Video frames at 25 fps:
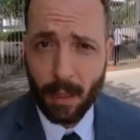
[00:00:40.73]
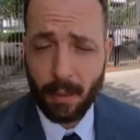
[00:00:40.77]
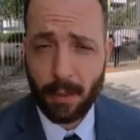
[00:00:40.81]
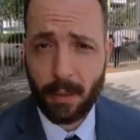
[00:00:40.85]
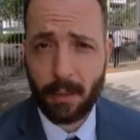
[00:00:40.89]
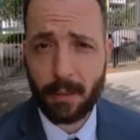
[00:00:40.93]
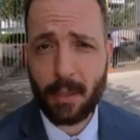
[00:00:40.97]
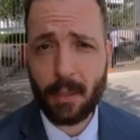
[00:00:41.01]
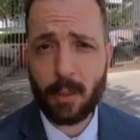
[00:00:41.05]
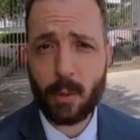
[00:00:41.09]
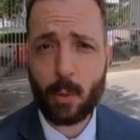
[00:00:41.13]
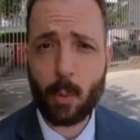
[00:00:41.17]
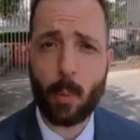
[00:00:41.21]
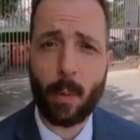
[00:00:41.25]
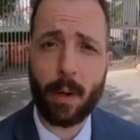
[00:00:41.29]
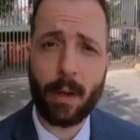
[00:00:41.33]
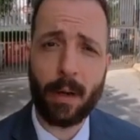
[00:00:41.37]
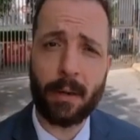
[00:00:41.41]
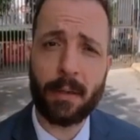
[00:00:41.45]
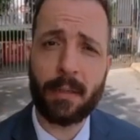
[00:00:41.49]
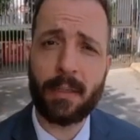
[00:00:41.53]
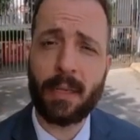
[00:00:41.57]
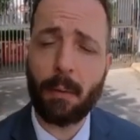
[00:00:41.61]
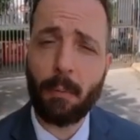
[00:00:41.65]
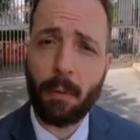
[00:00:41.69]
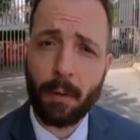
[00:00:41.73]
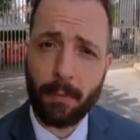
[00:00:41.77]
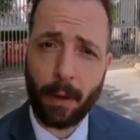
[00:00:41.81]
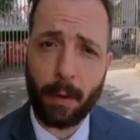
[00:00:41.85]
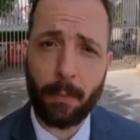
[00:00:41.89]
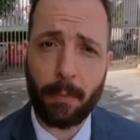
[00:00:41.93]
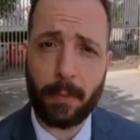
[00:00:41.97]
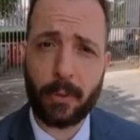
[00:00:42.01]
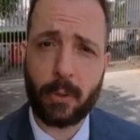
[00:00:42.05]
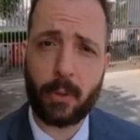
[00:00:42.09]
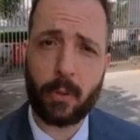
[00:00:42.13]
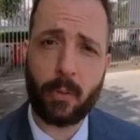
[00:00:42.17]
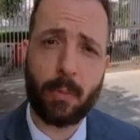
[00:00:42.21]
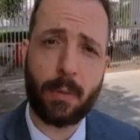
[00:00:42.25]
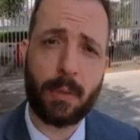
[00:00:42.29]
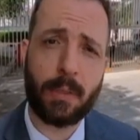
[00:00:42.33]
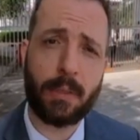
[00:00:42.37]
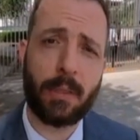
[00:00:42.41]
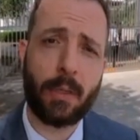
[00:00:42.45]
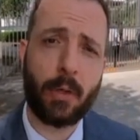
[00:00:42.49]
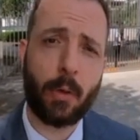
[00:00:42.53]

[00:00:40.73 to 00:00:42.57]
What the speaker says: This is where some of our students,